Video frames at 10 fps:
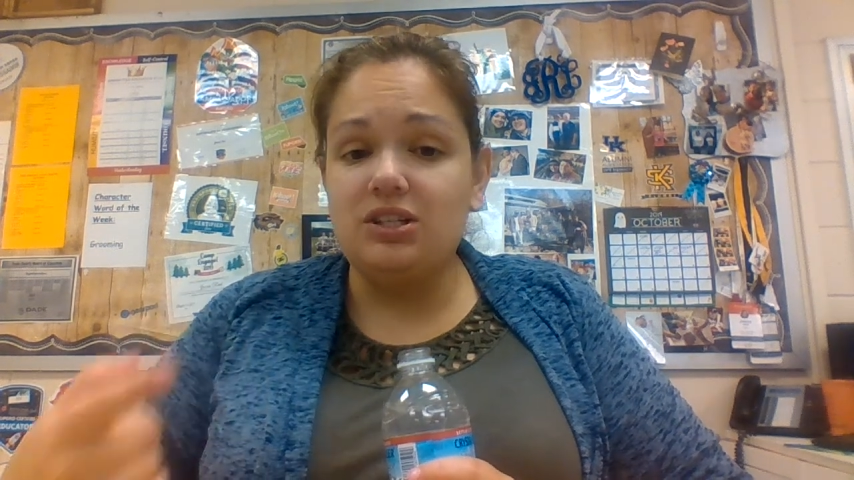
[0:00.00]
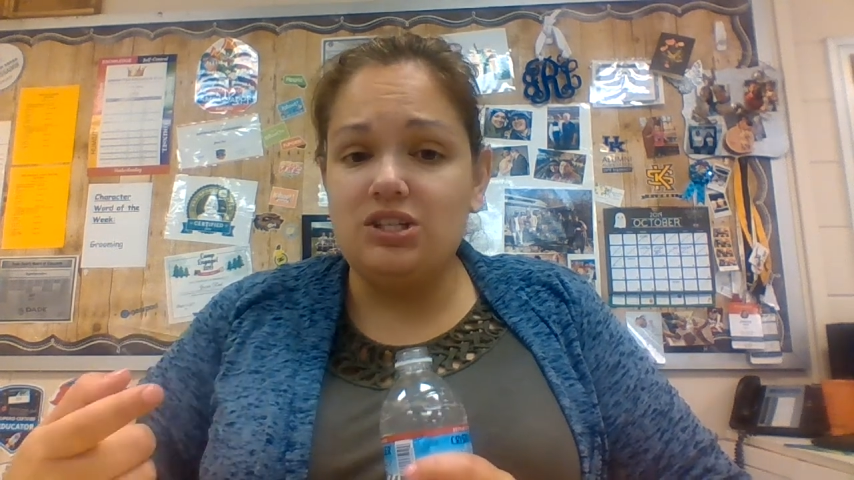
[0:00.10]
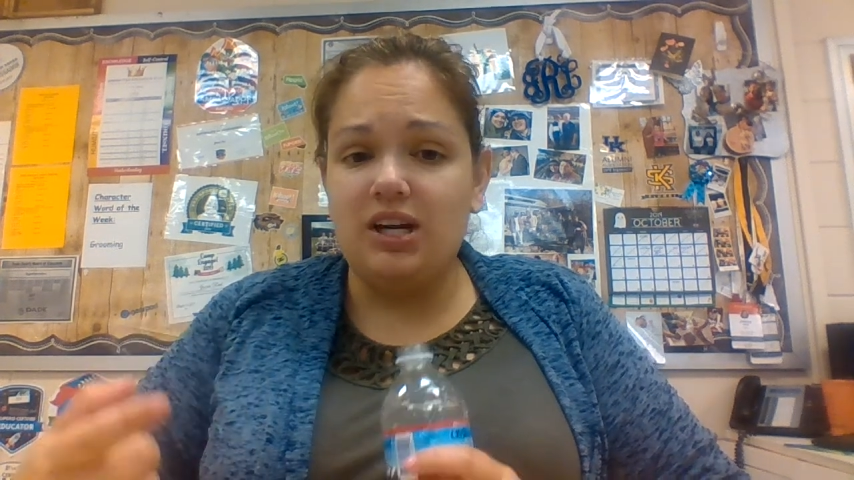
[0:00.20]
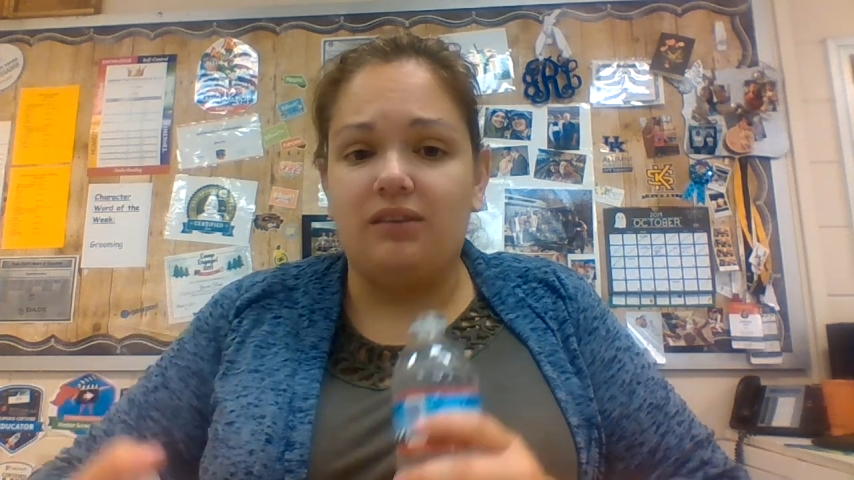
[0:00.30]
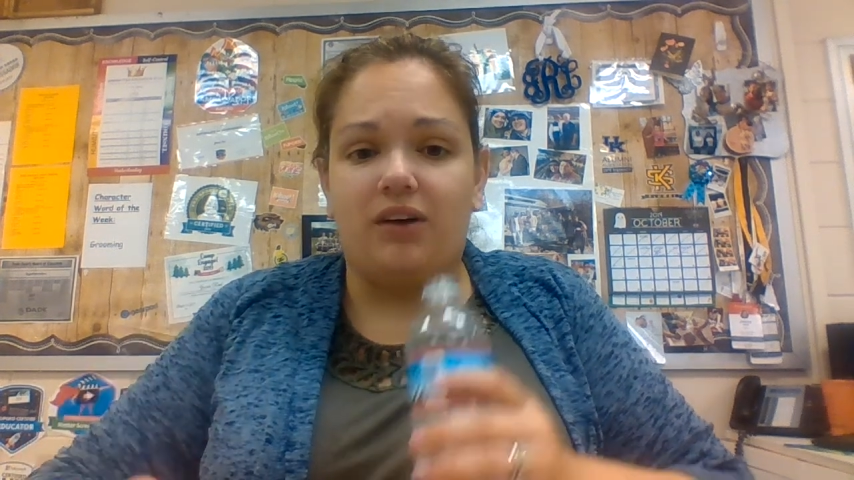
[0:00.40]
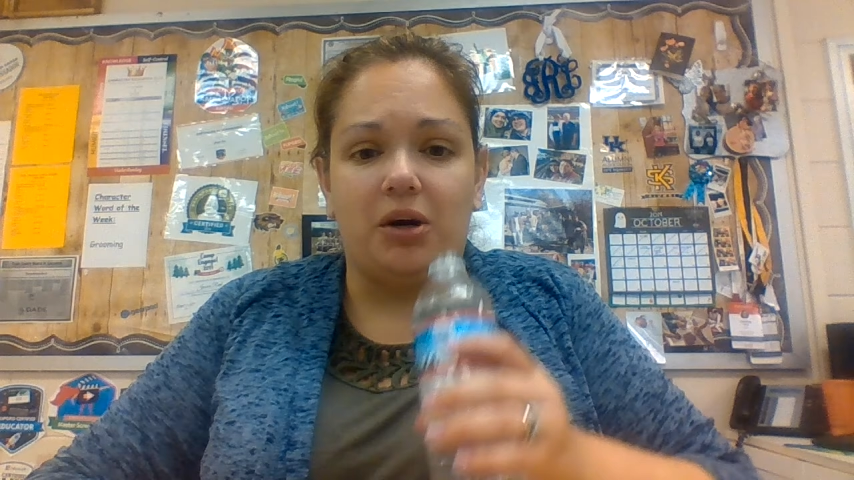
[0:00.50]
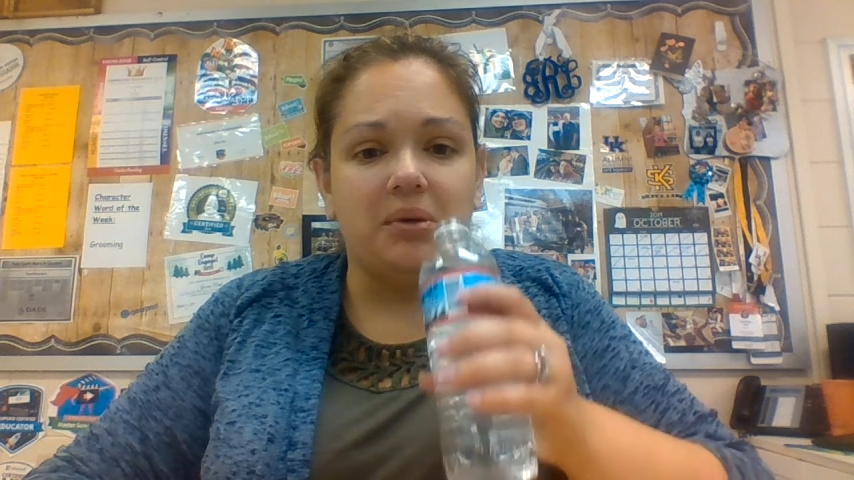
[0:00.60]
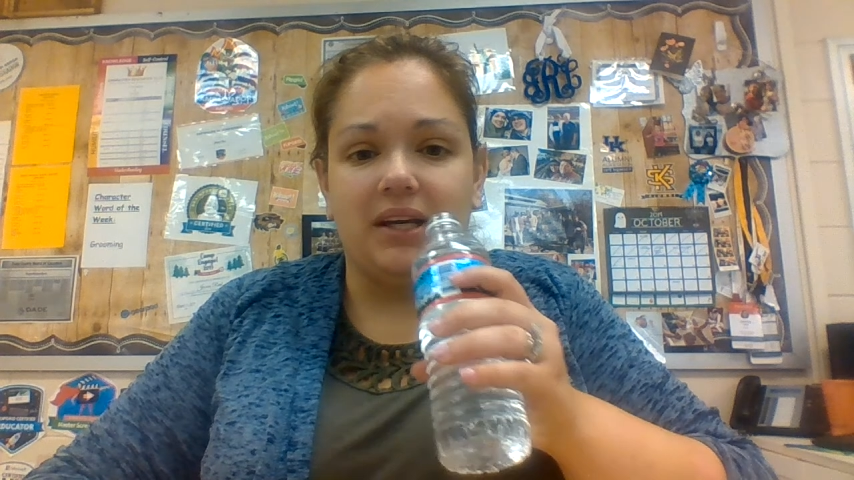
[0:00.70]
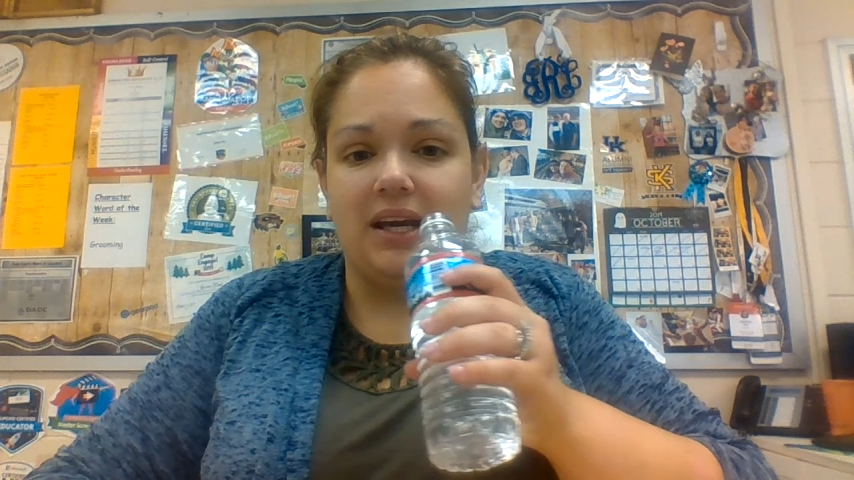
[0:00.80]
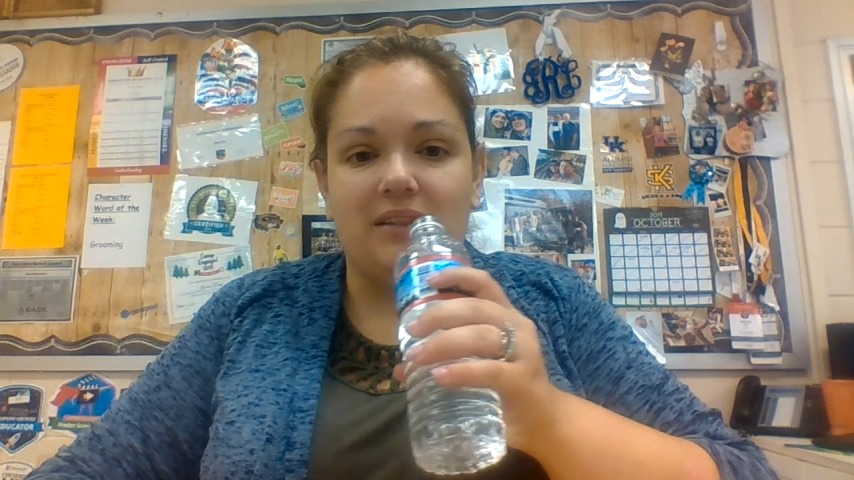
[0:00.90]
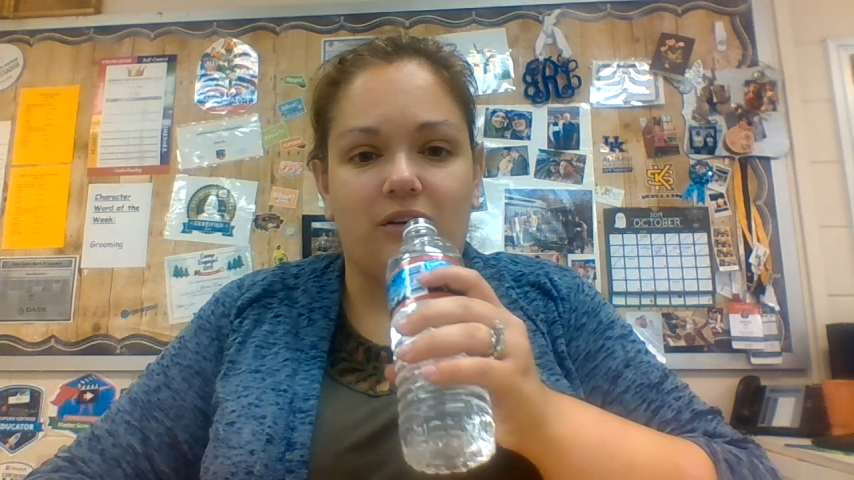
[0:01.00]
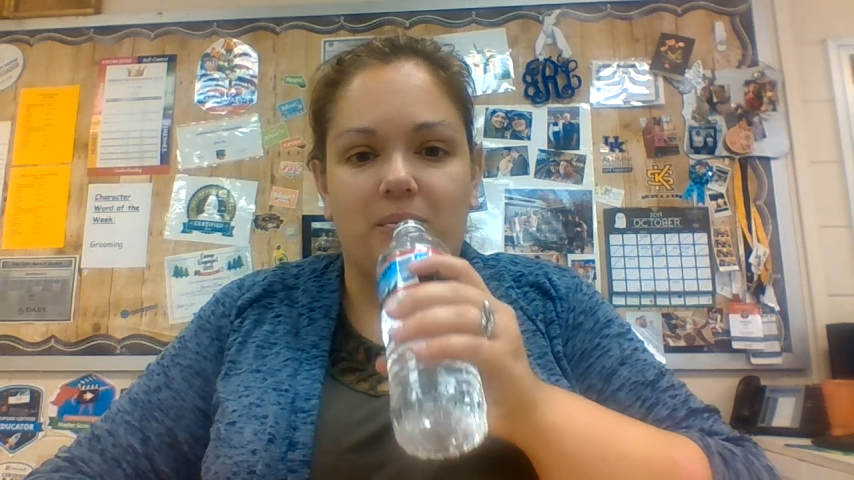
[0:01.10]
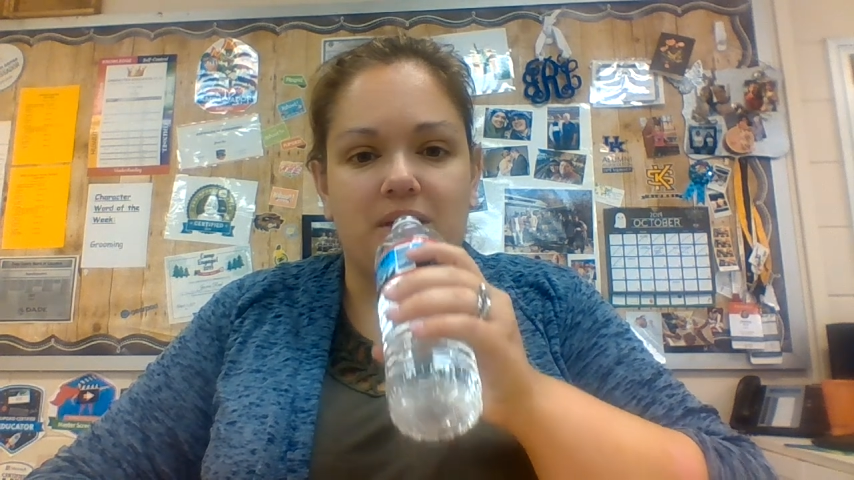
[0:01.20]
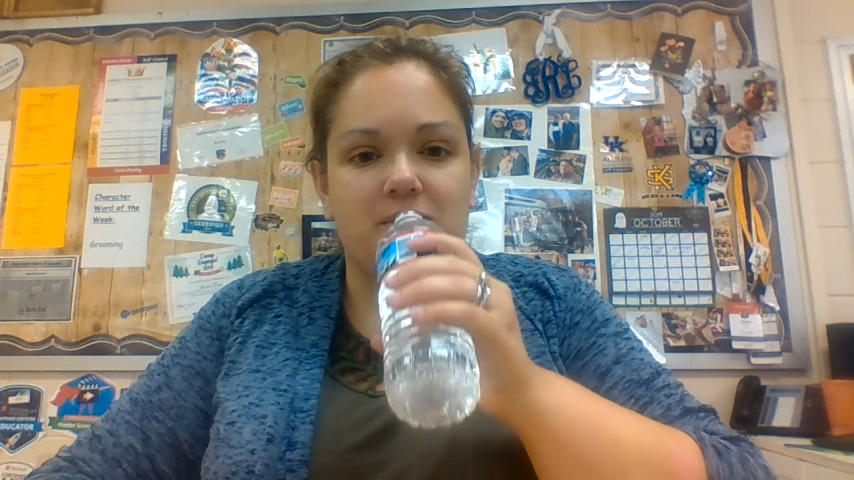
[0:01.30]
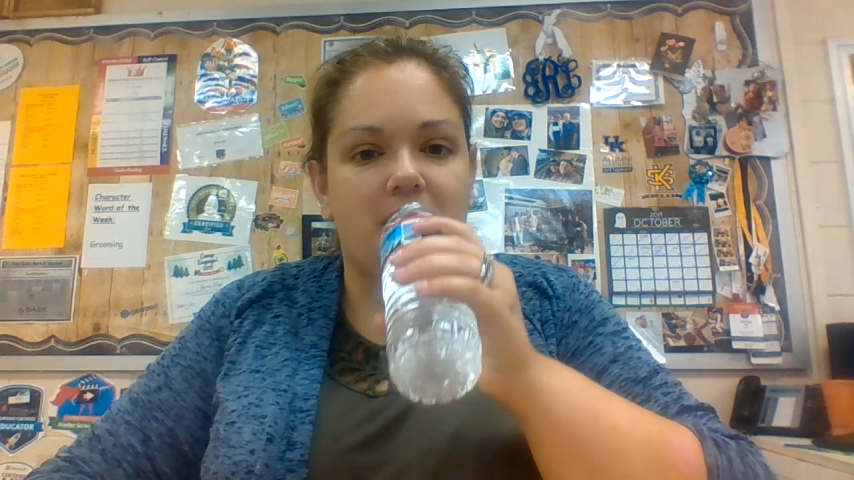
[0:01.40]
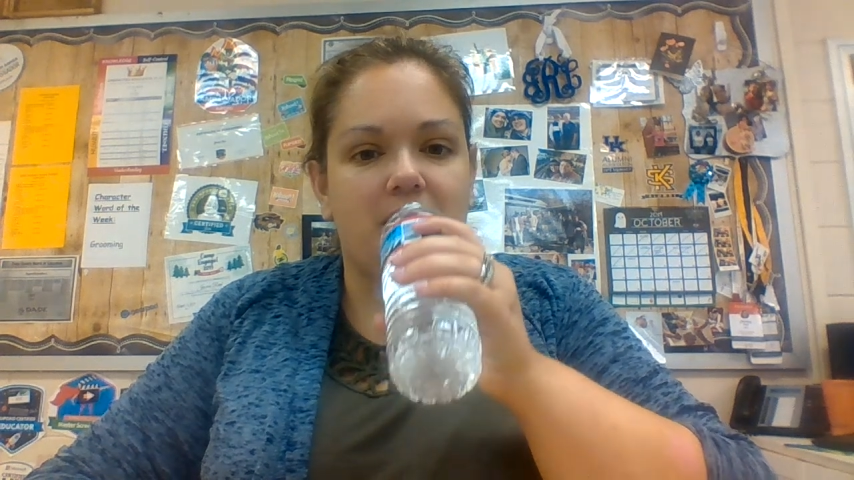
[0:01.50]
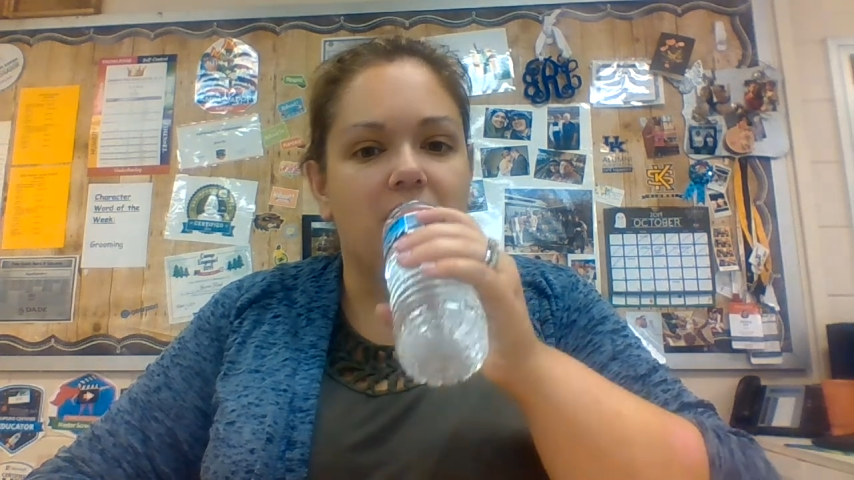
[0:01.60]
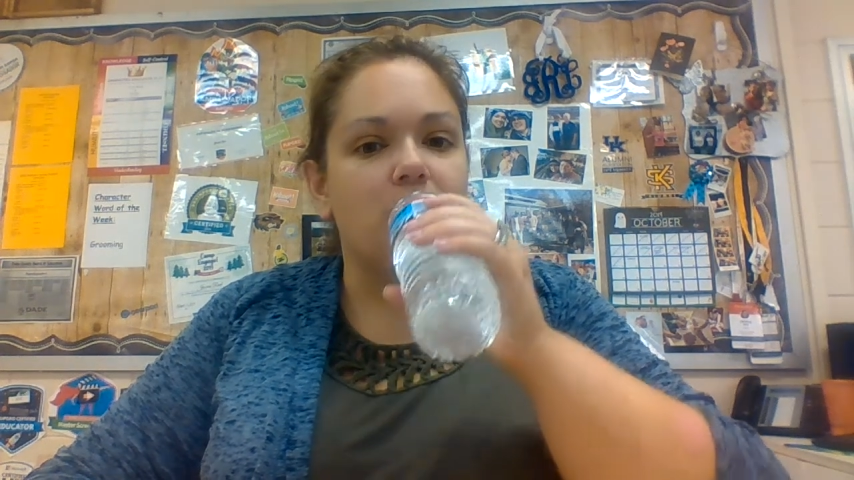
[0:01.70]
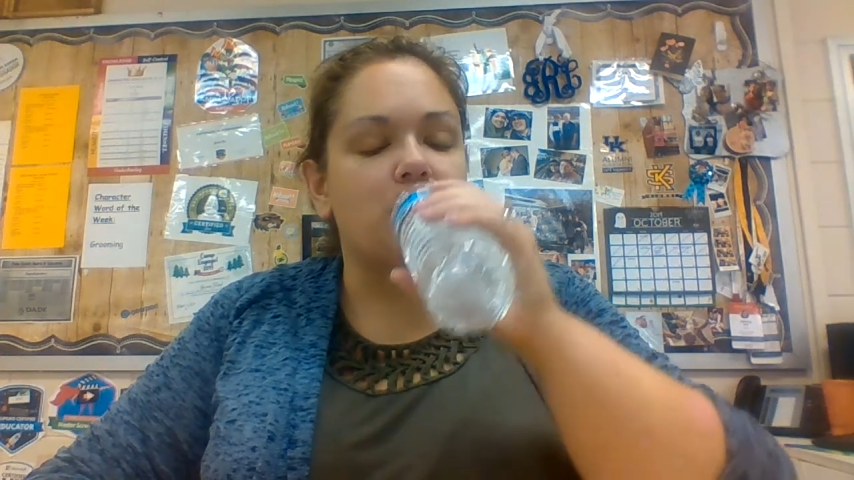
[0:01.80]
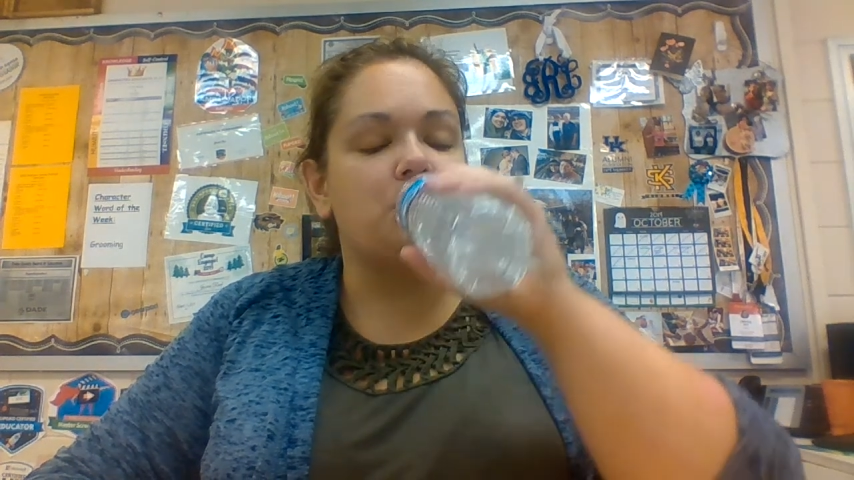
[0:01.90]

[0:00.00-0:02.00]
share verbally and they're much better,